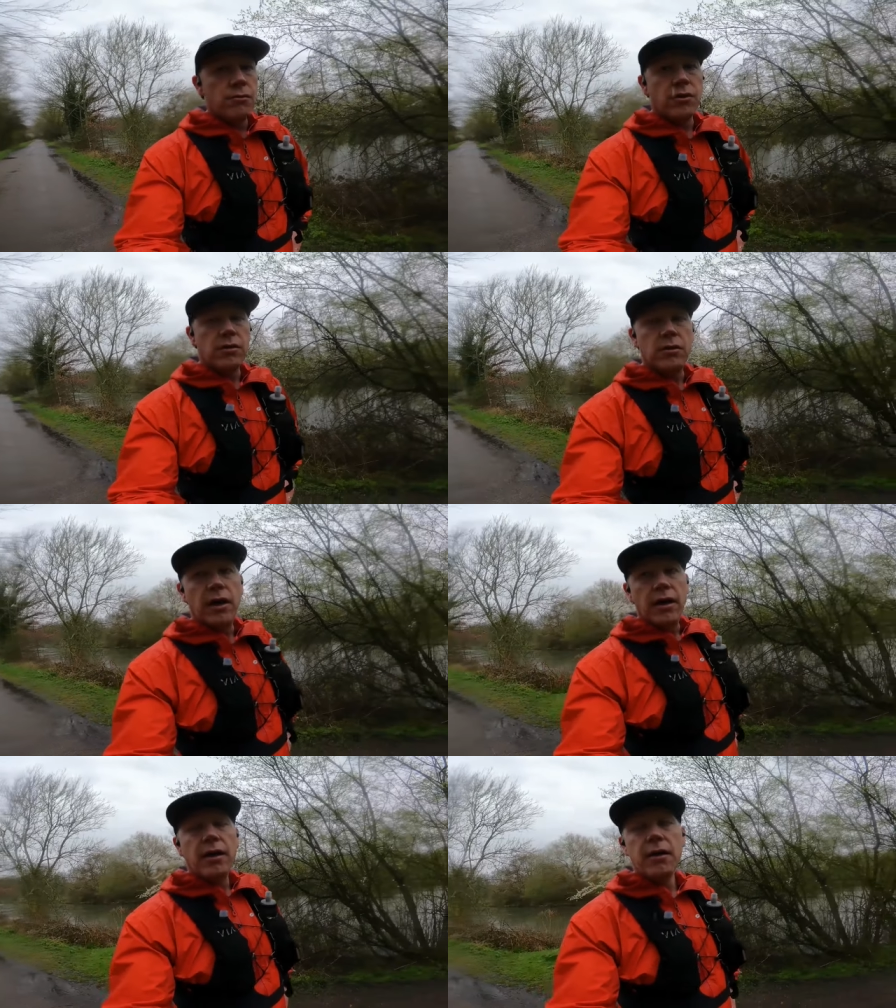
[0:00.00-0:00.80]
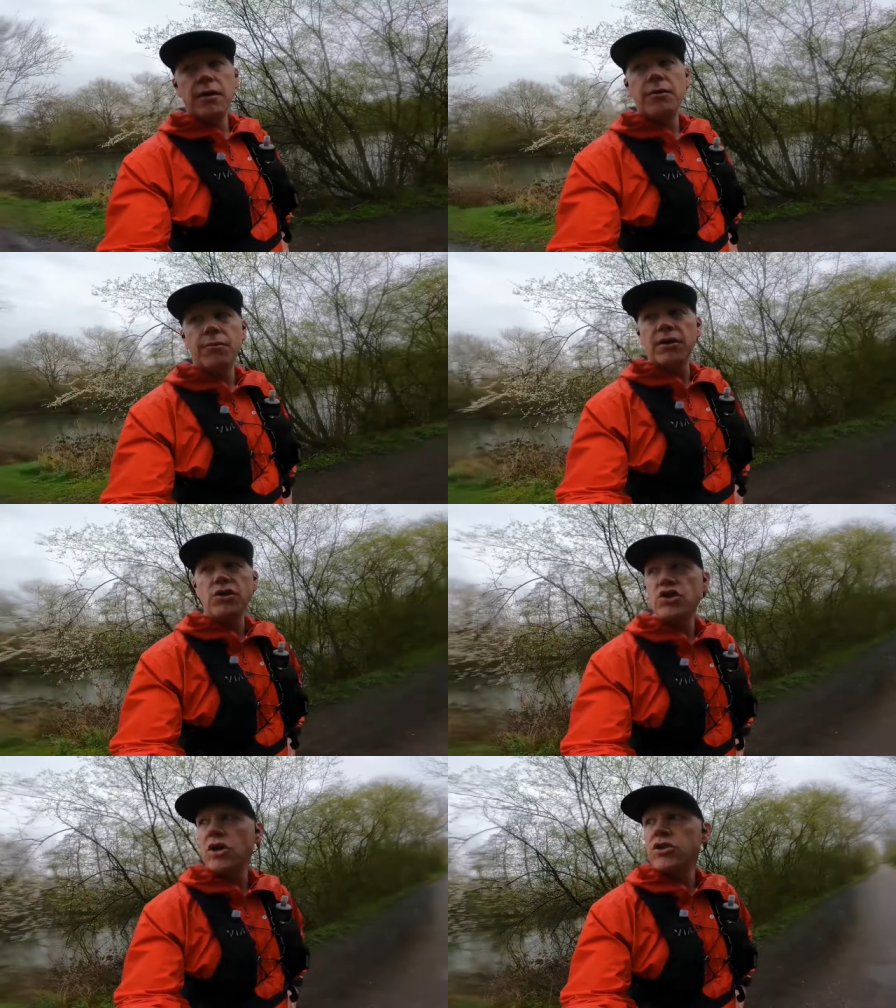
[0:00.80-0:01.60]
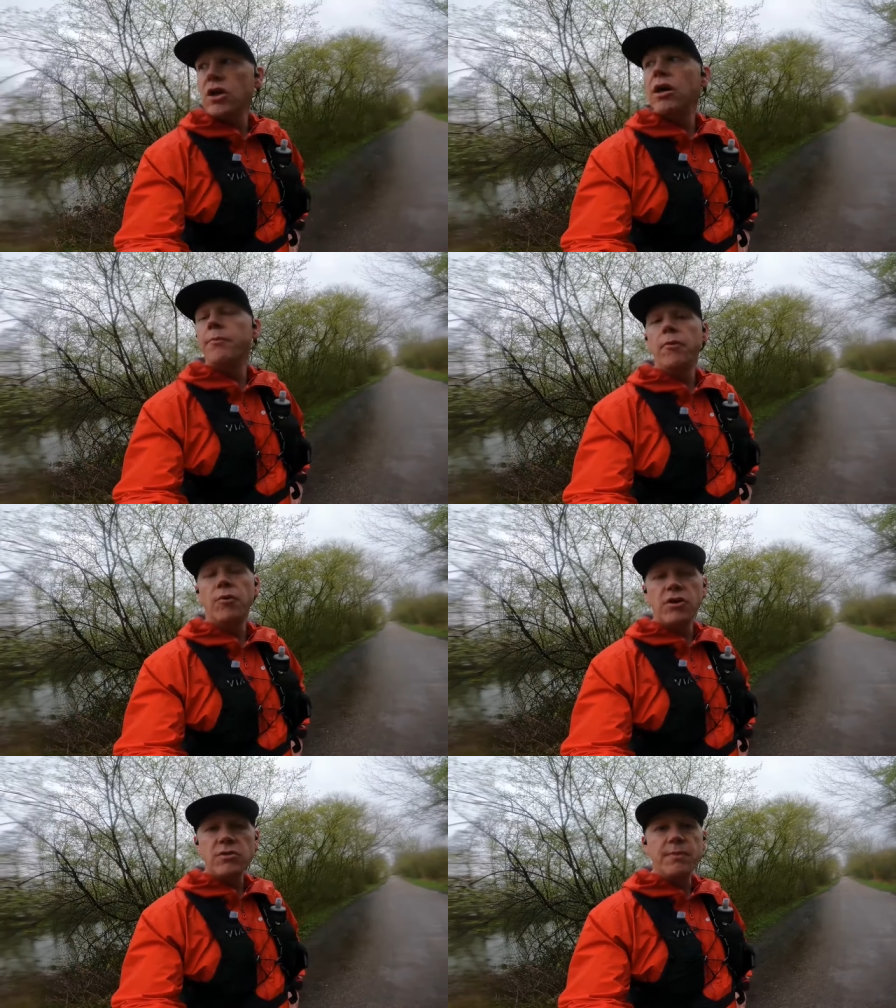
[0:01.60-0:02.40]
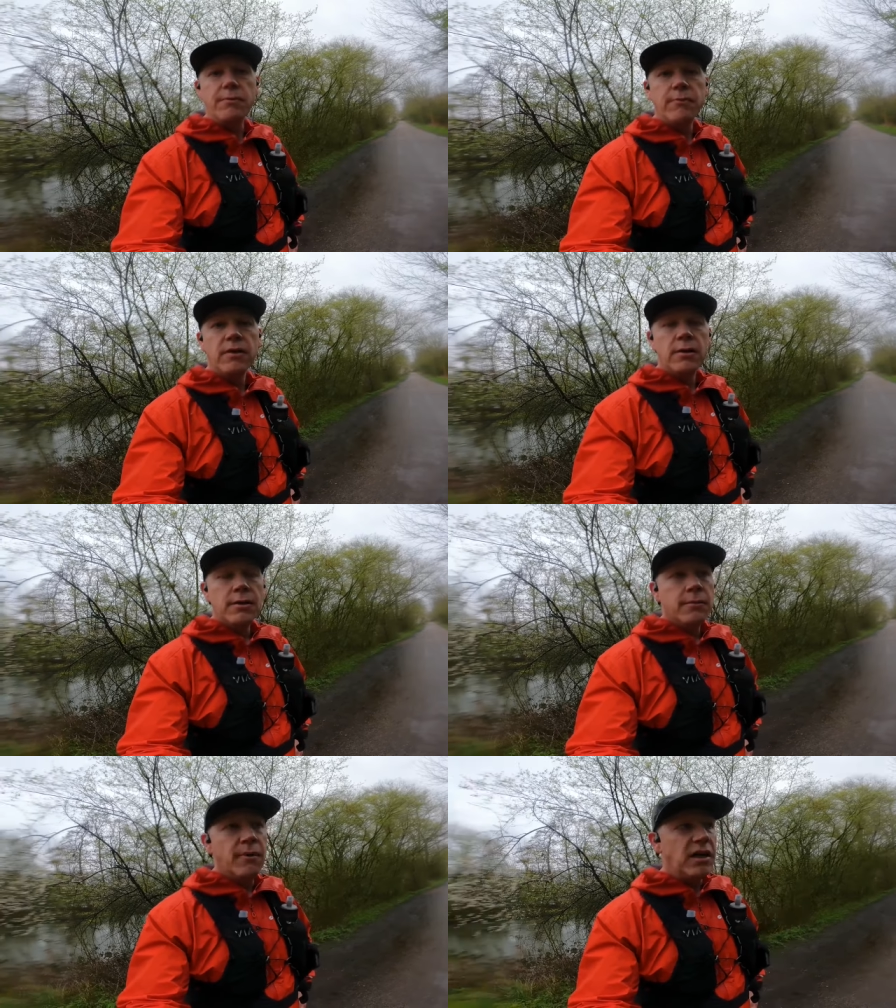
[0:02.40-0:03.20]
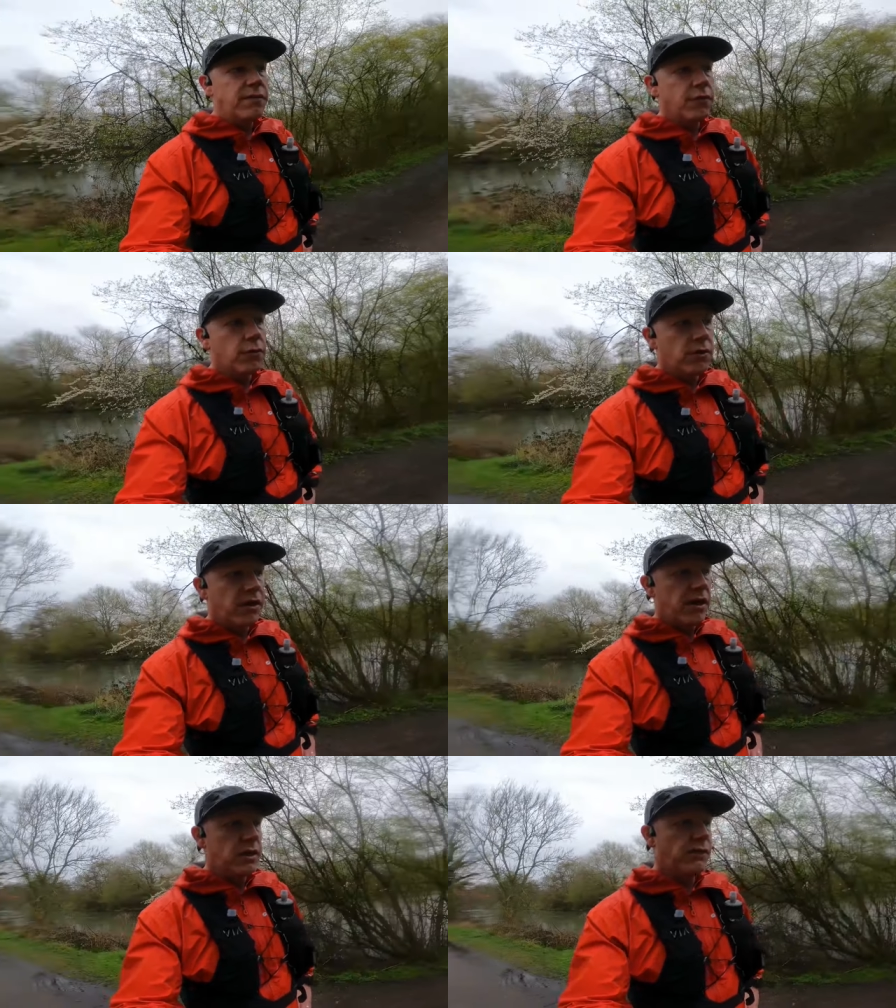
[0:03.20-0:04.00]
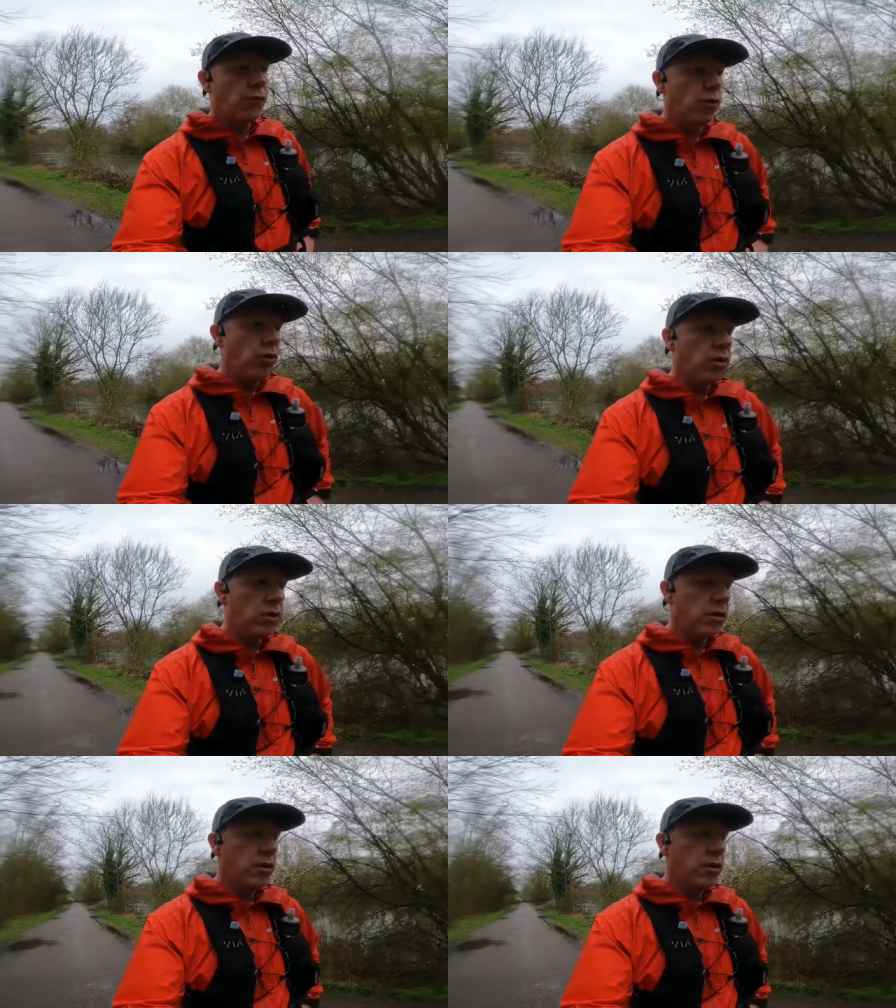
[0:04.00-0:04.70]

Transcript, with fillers: we can uh, we can judge it upon what it's been made for, and that is for